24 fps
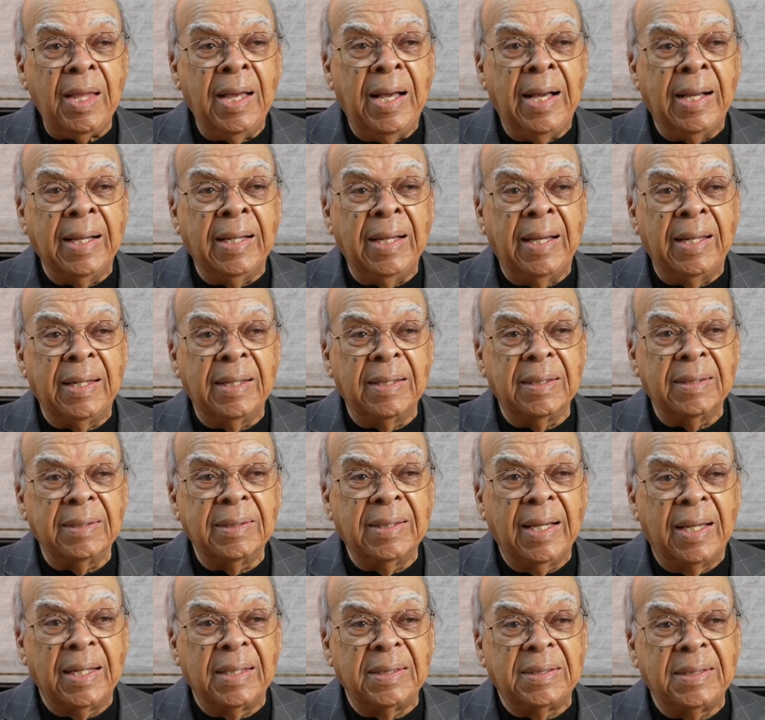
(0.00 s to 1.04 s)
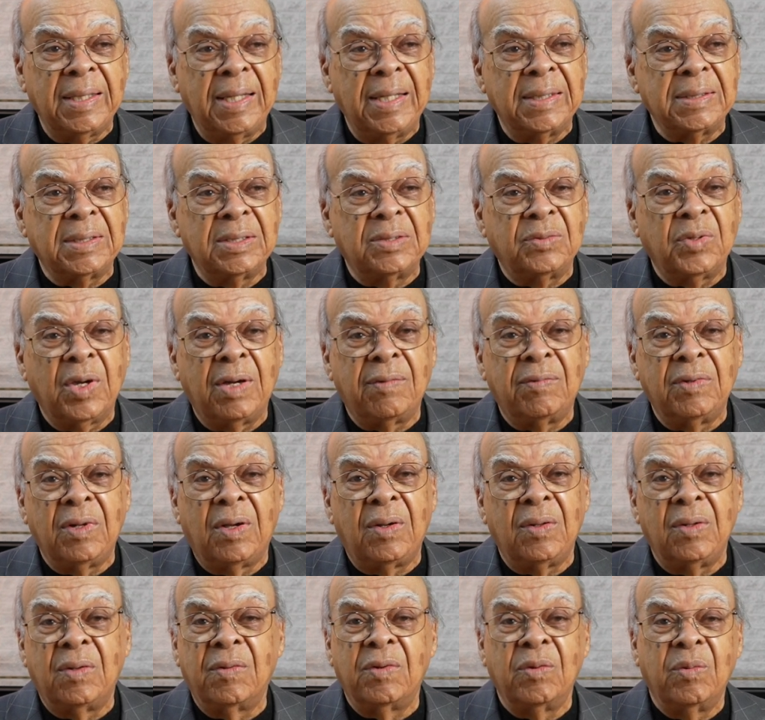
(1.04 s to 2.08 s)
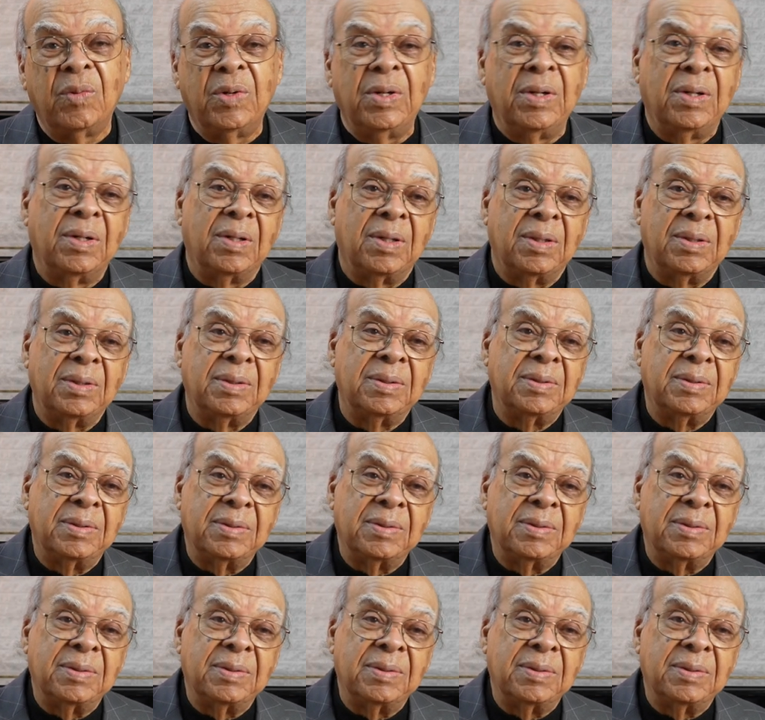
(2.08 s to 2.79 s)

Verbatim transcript: I got a, got a chance to travel all over the world.